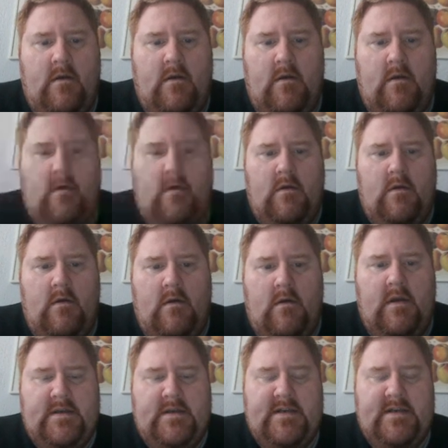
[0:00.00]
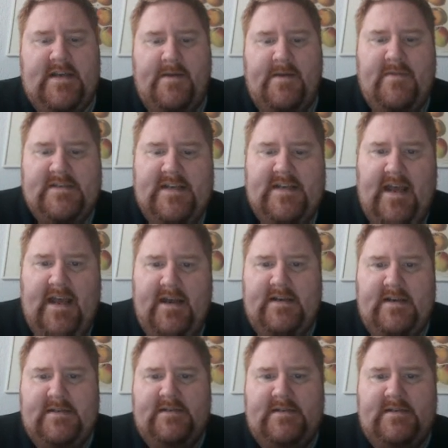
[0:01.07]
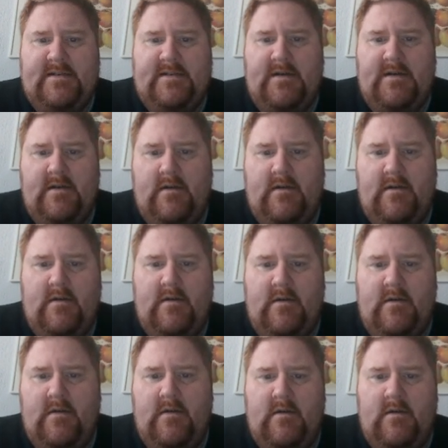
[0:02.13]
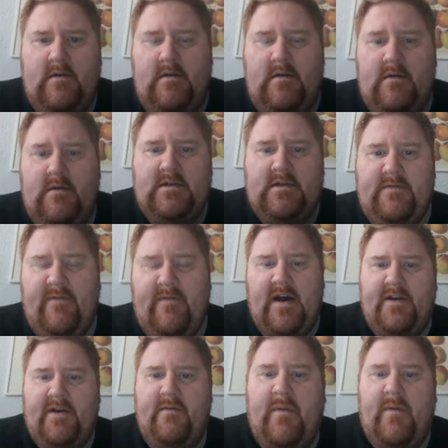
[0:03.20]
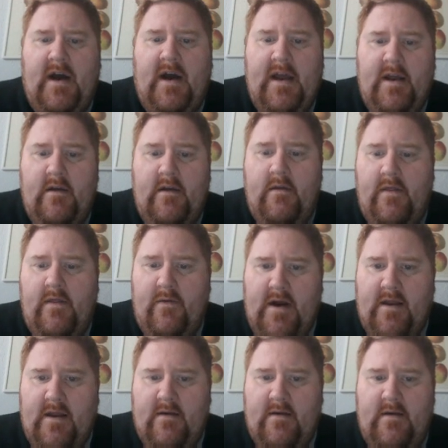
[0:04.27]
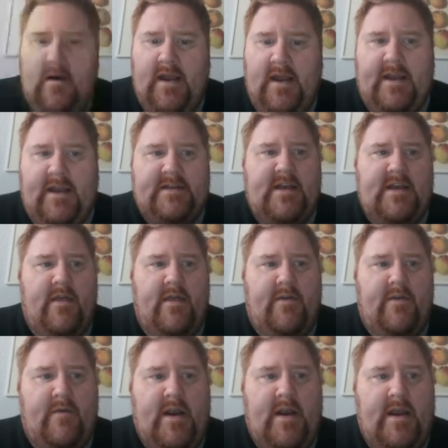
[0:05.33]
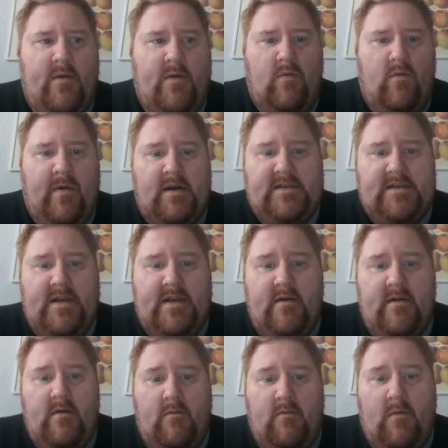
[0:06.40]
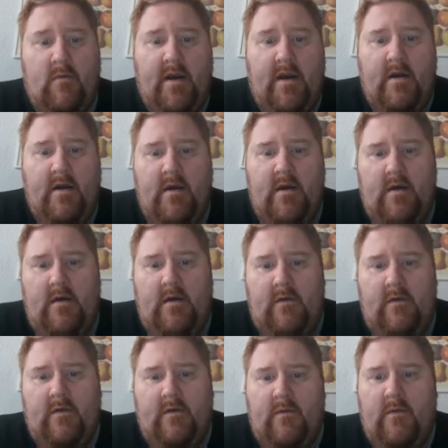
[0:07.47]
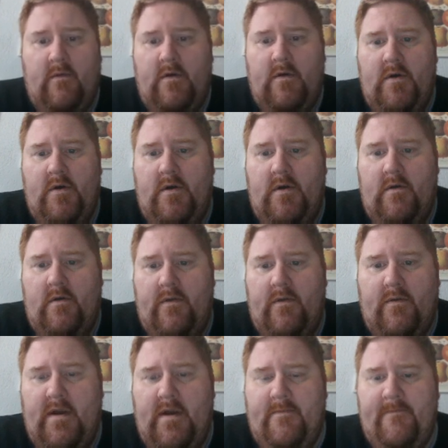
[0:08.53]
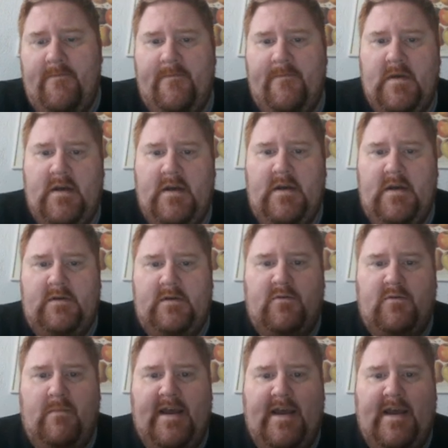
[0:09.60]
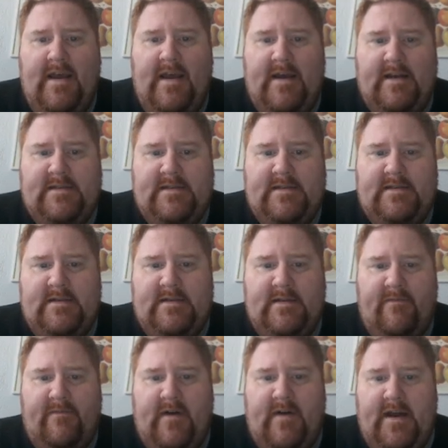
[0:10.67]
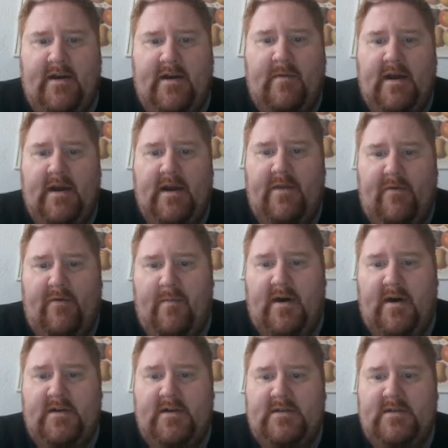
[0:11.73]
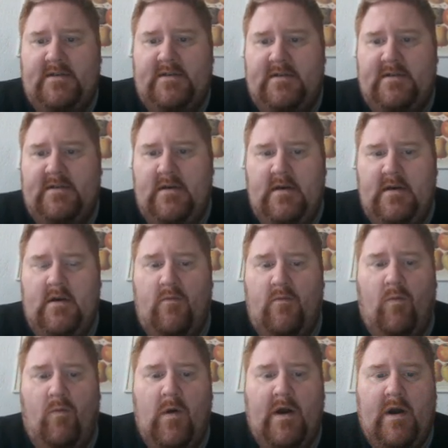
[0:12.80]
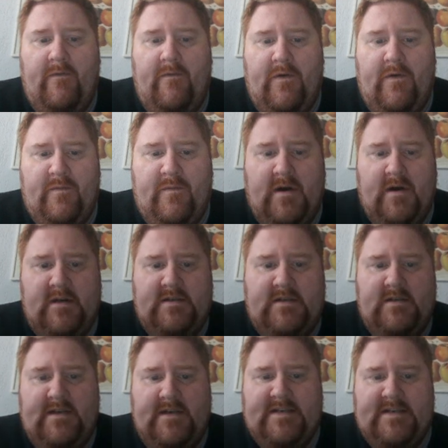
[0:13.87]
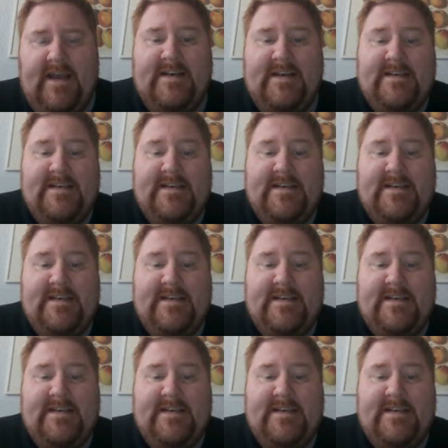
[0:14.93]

is the same as x divided by 3. I can see 3 equal parts here. 1, 2, 3. So my x divided by 3 parts, one of those parts is 18,